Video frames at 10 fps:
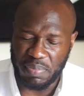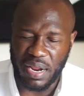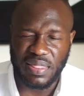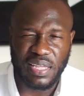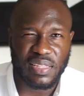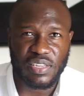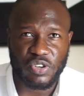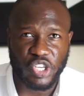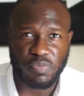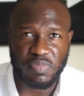but I think this
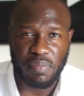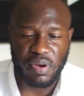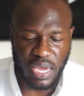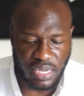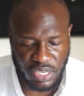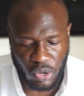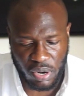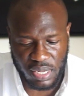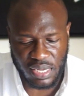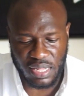cost me about
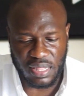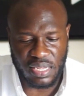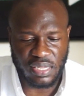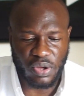$80 and this